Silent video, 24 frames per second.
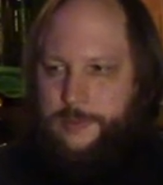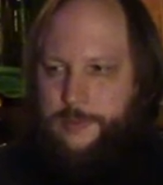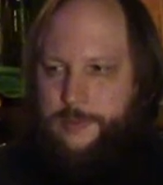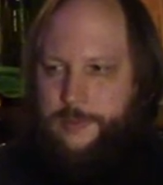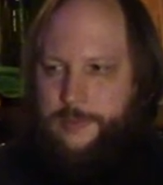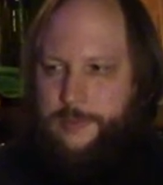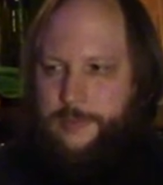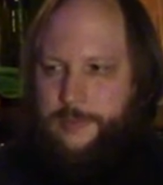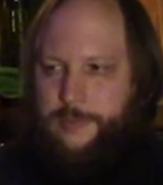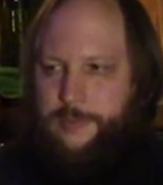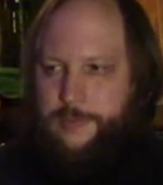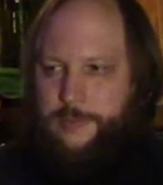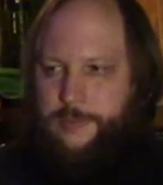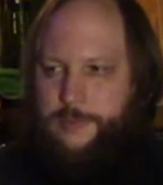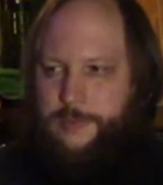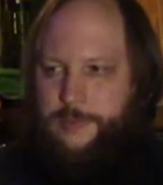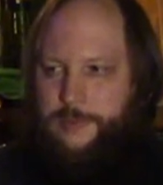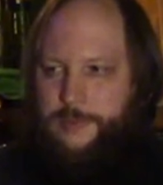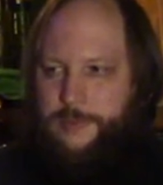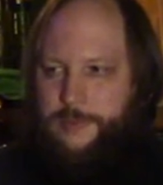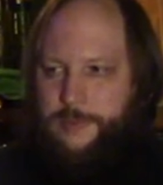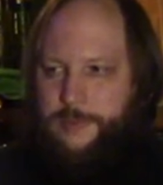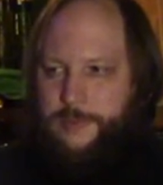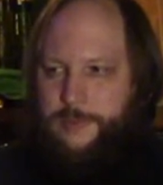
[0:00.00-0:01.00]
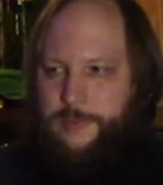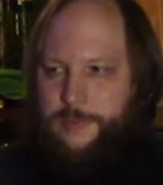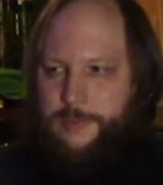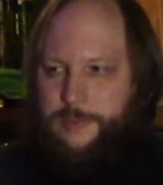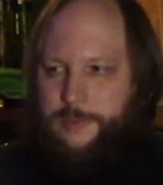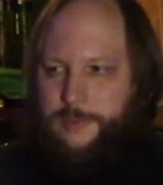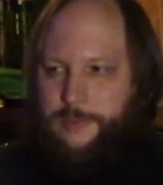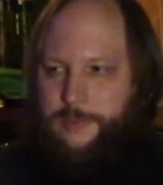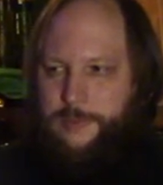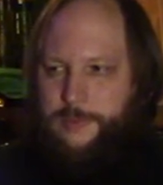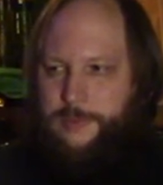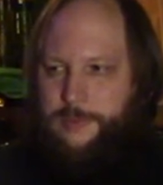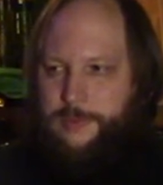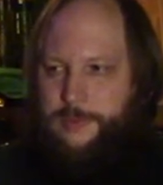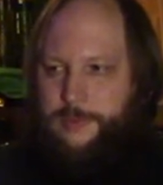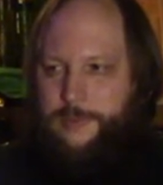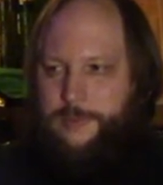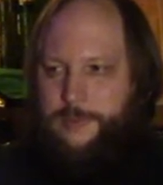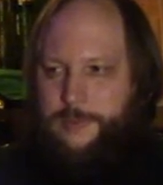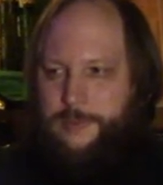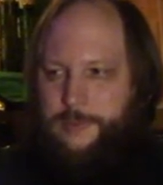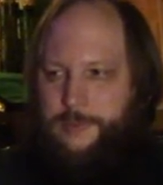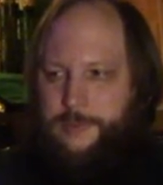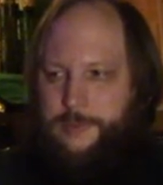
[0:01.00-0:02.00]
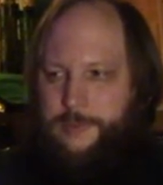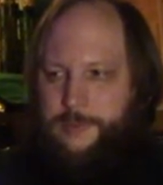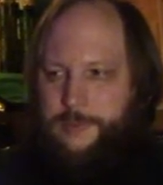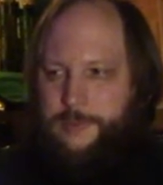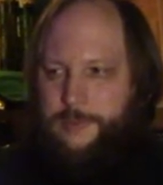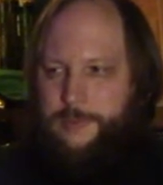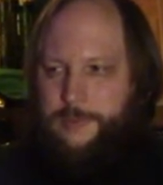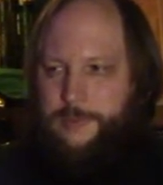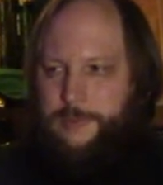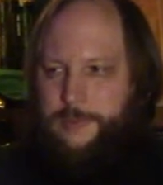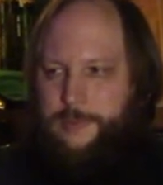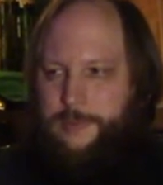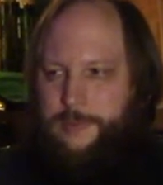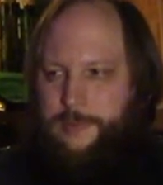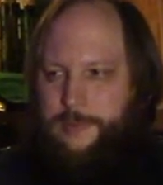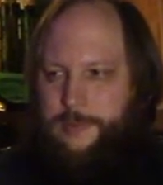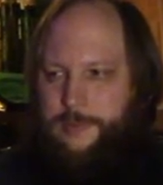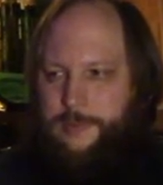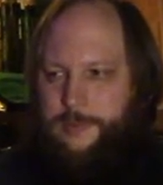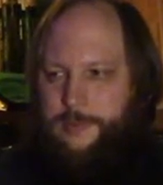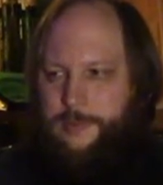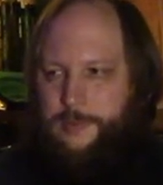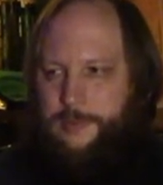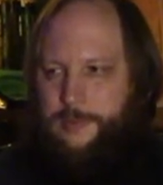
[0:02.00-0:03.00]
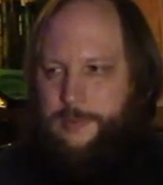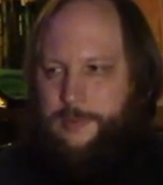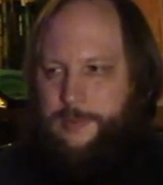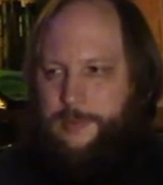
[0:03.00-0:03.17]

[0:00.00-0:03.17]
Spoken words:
No words are spoken by the person on screen.